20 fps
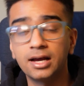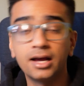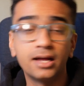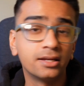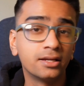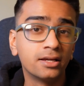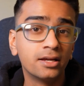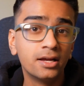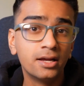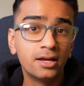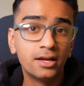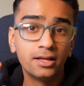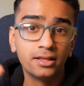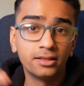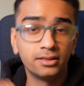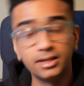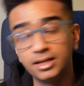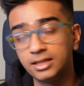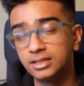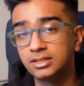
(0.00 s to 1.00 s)
And
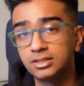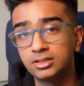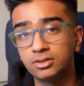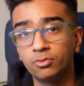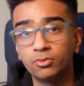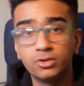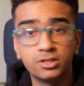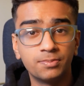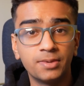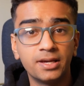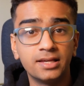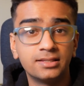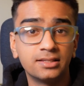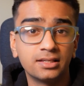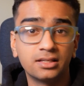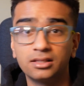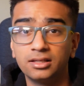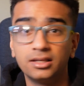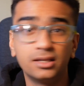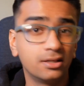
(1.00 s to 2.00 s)
this was
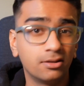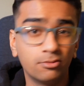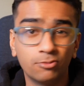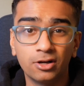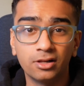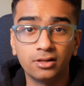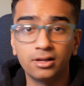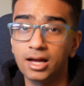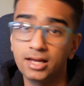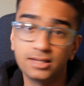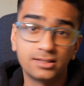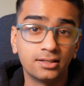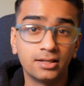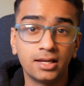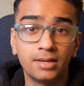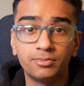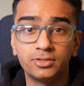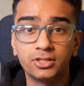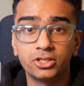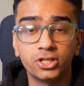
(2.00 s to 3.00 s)
basically, well, as the
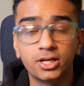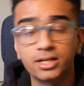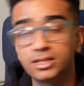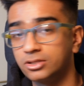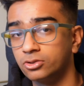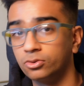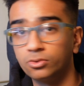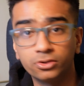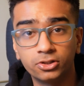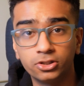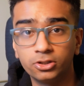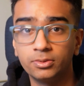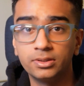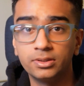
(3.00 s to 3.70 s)
name suggests, all to do